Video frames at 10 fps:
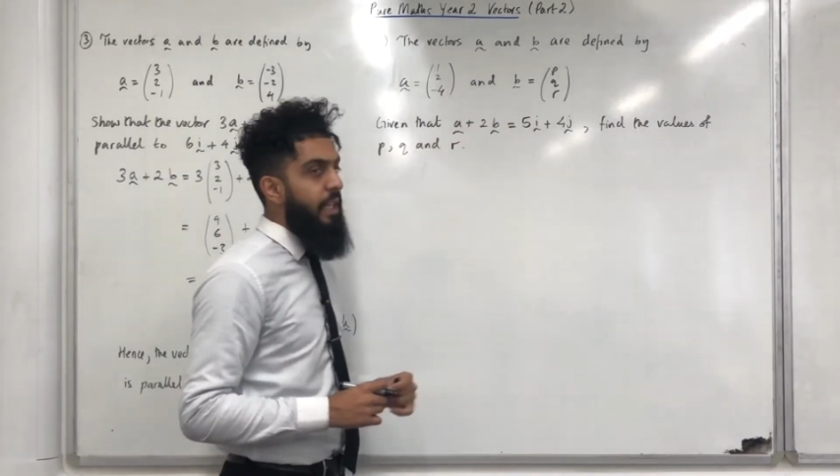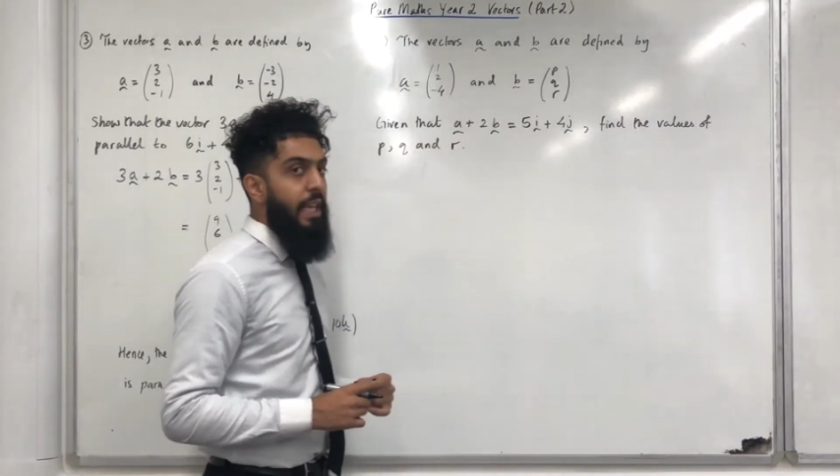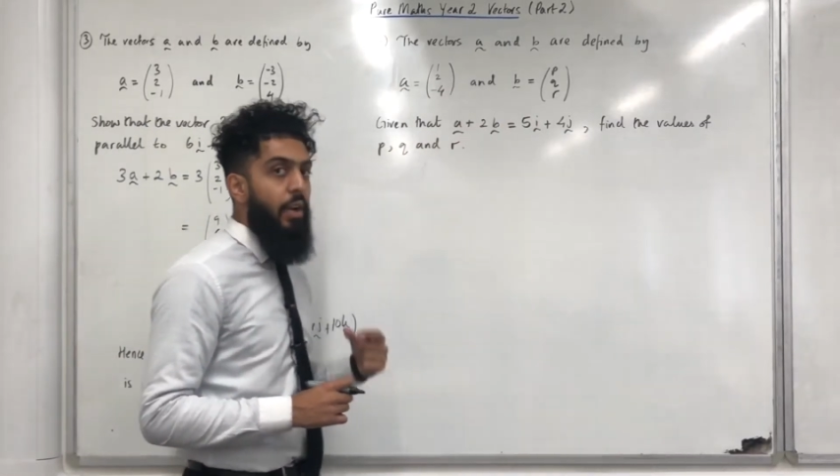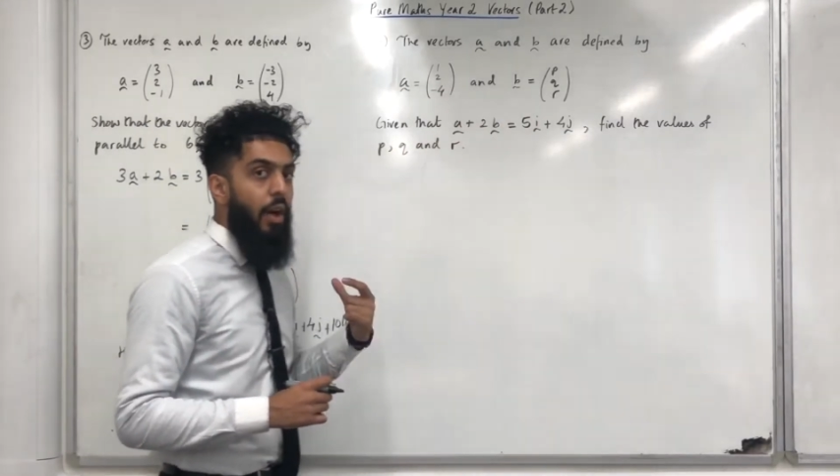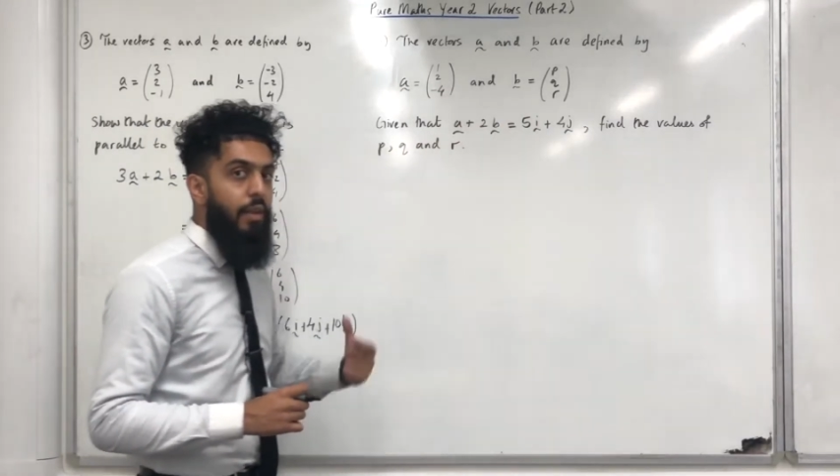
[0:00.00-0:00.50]

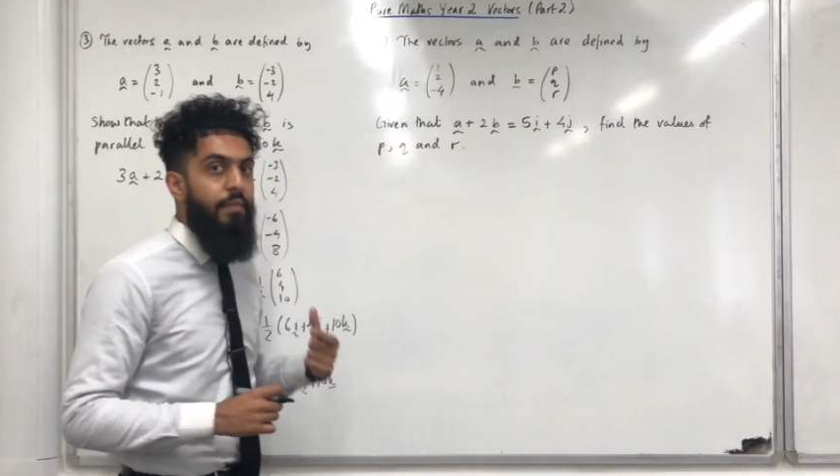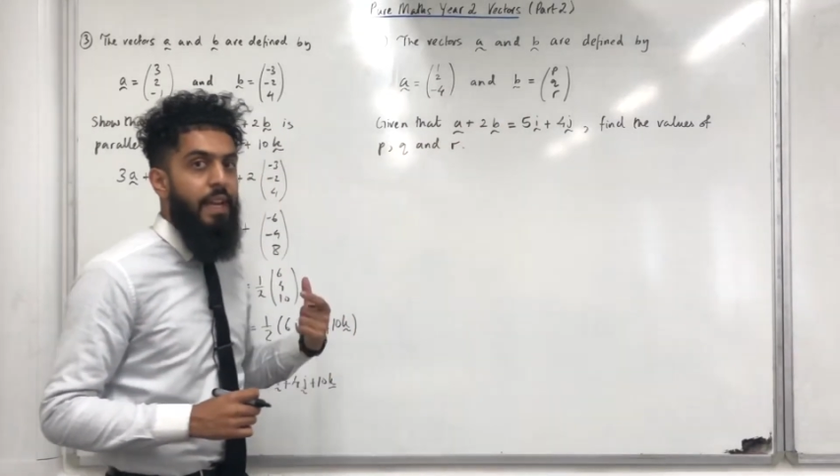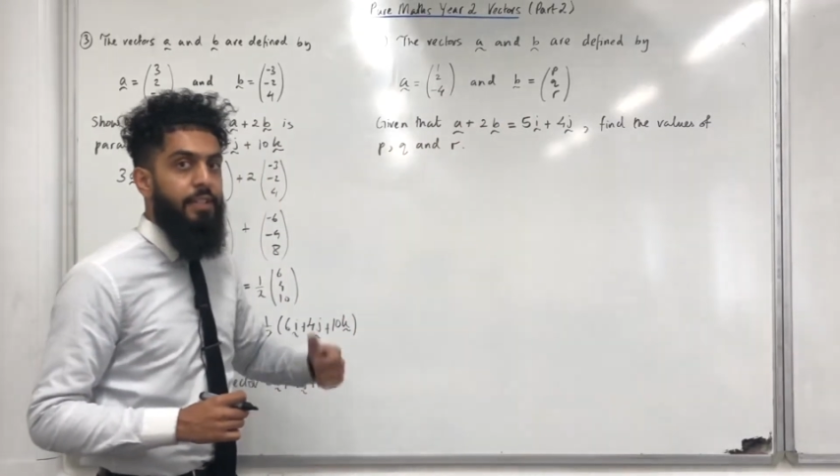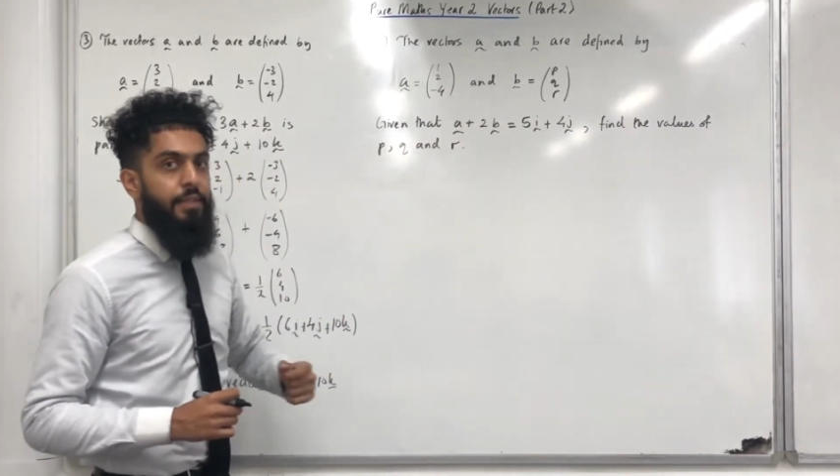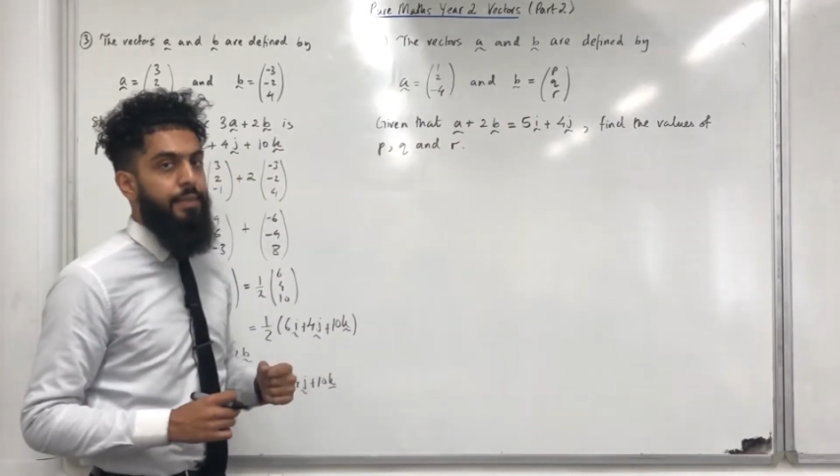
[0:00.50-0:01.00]
in column
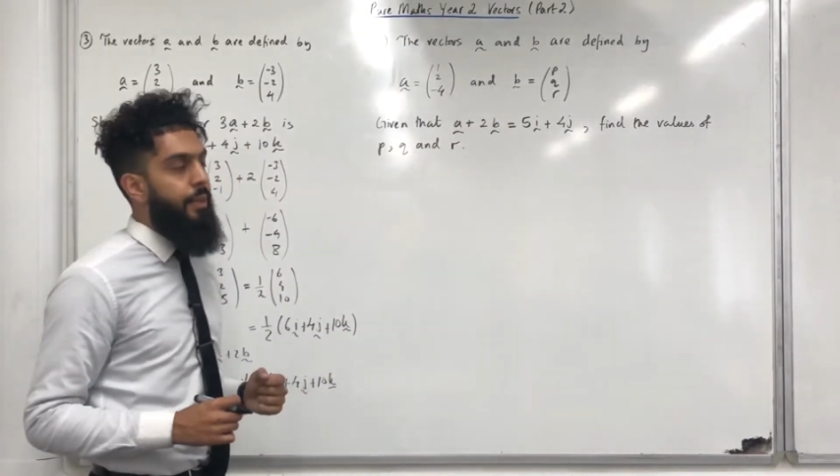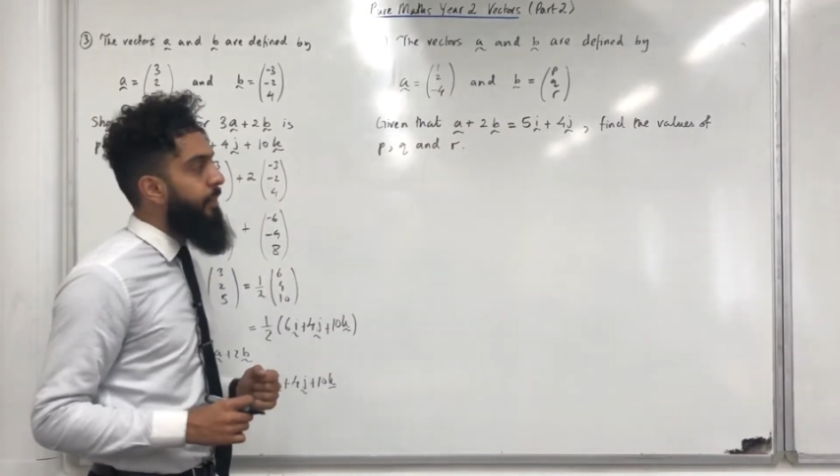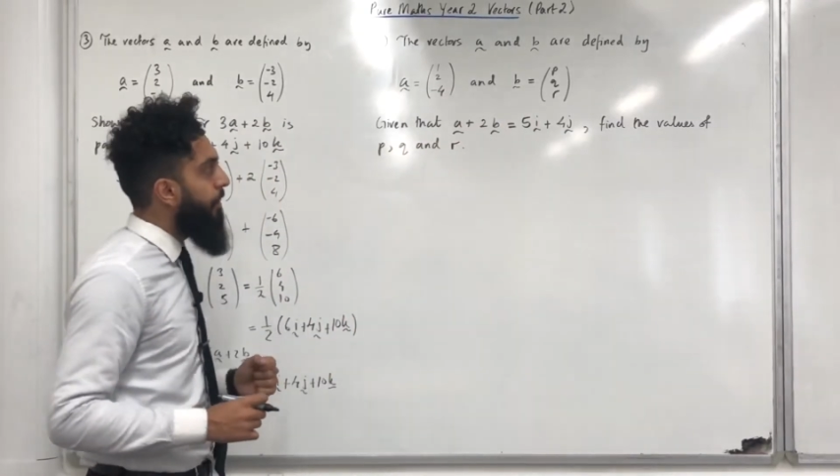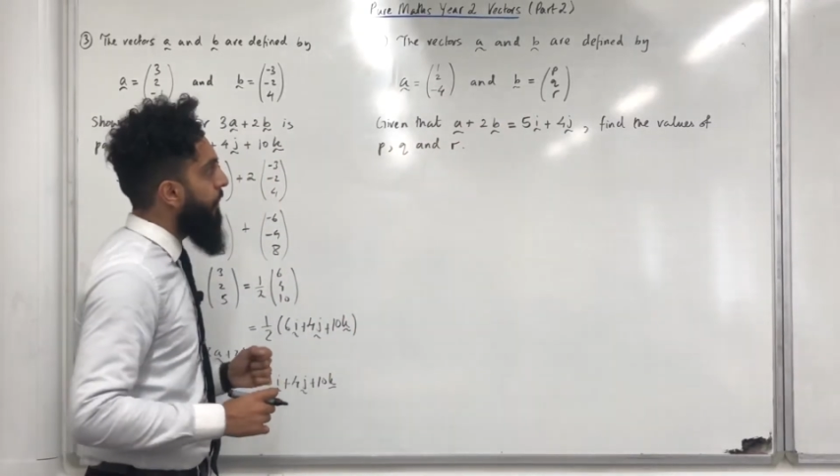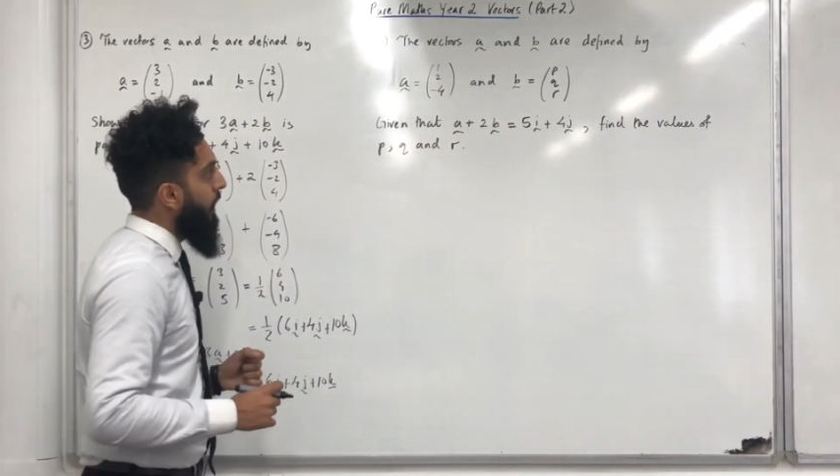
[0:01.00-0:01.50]
vector form.
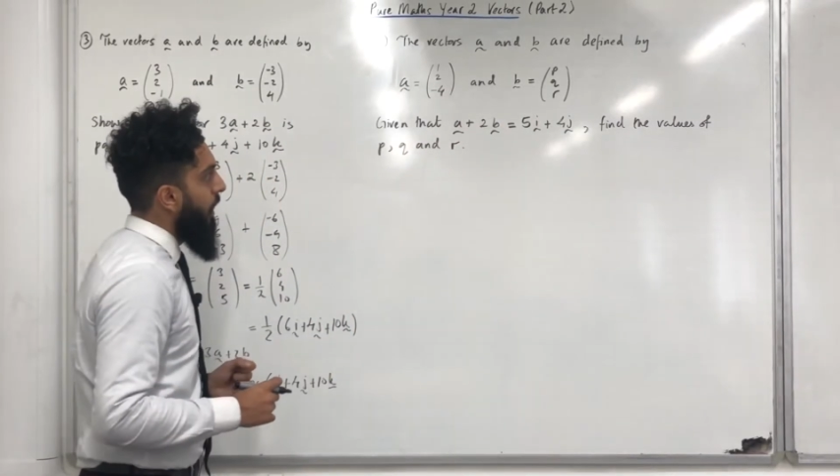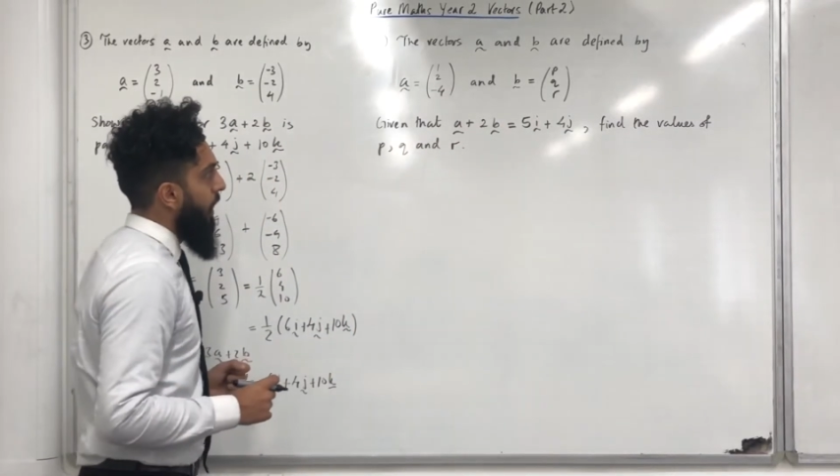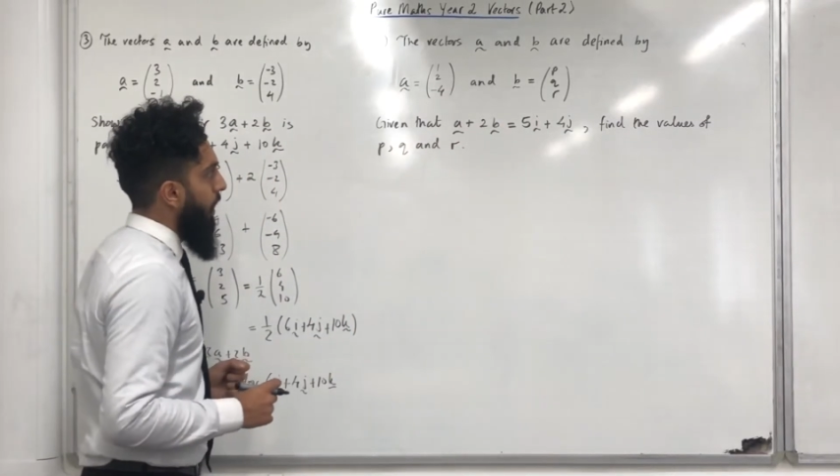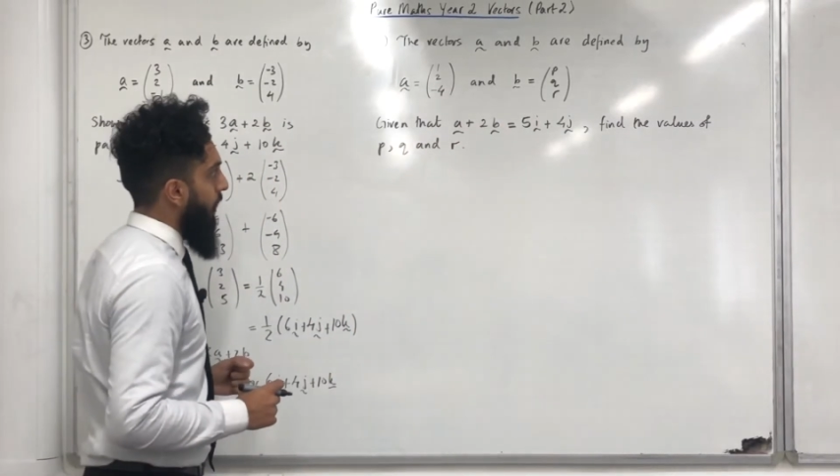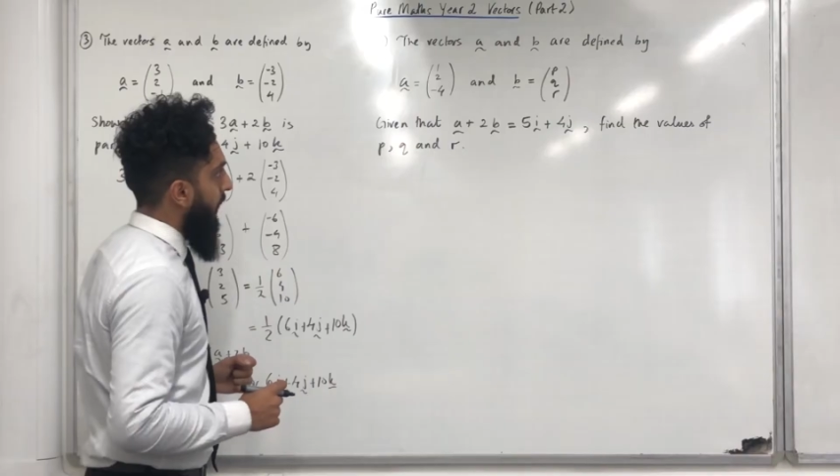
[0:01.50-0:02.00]

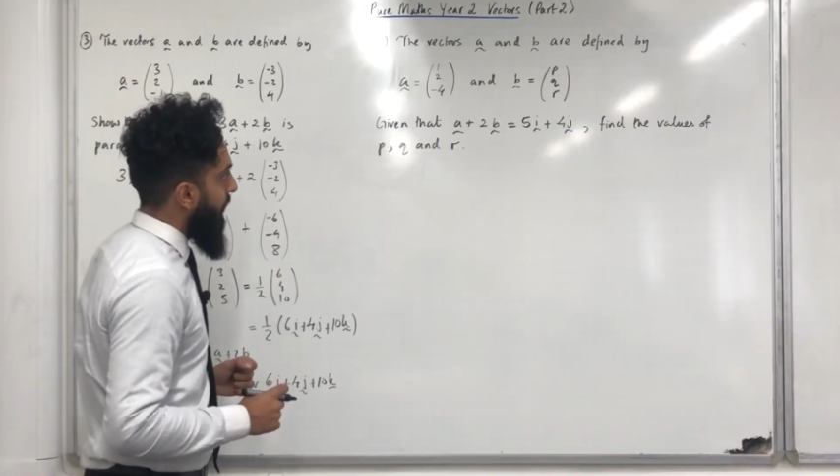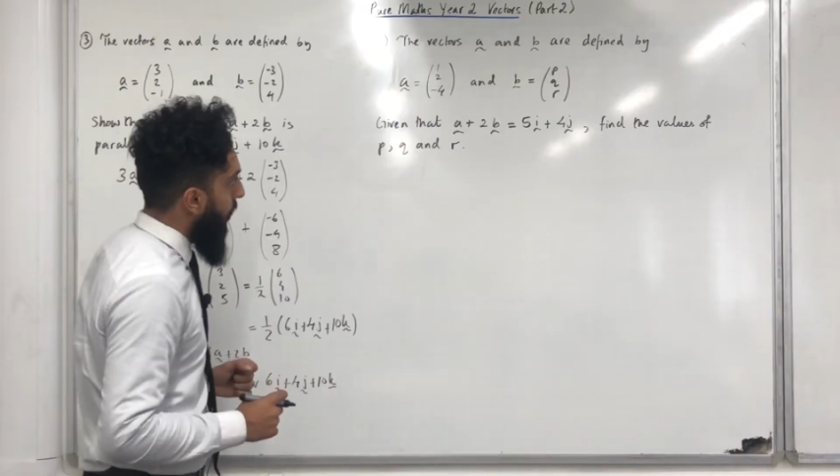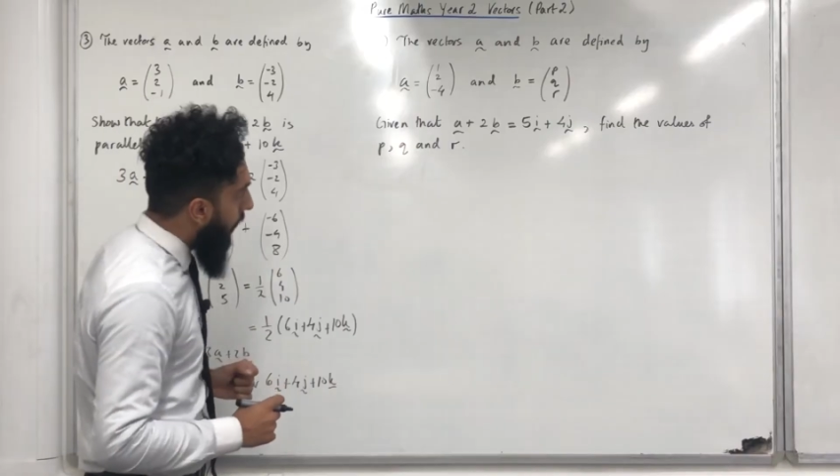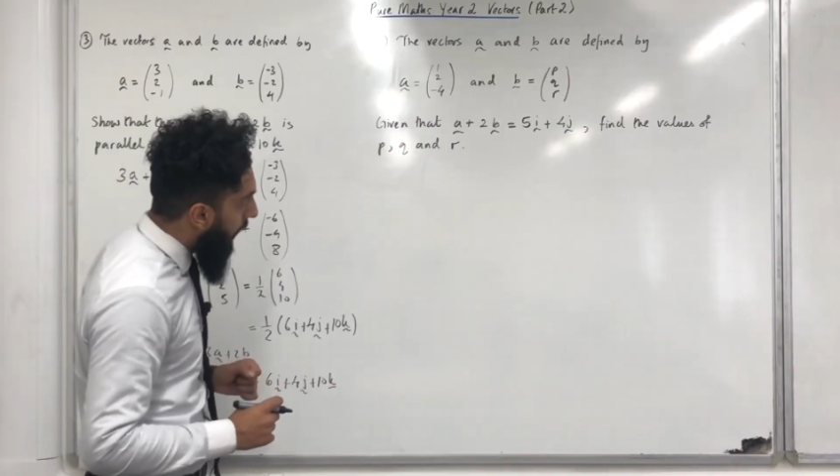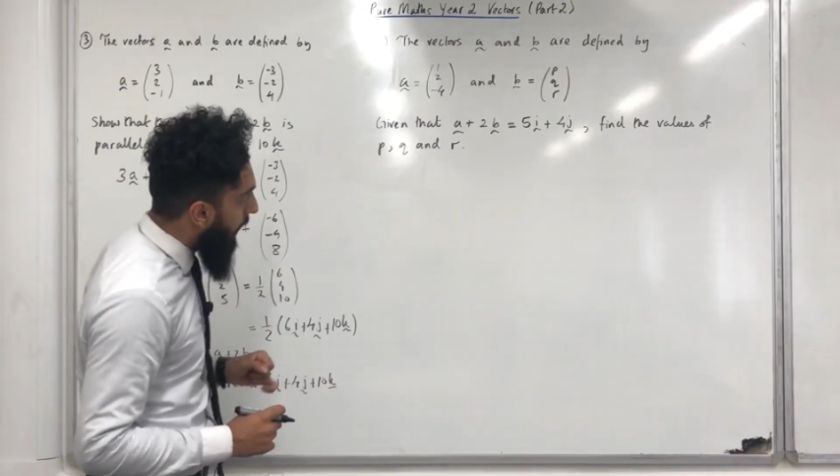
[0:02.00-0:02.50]
Okay, so I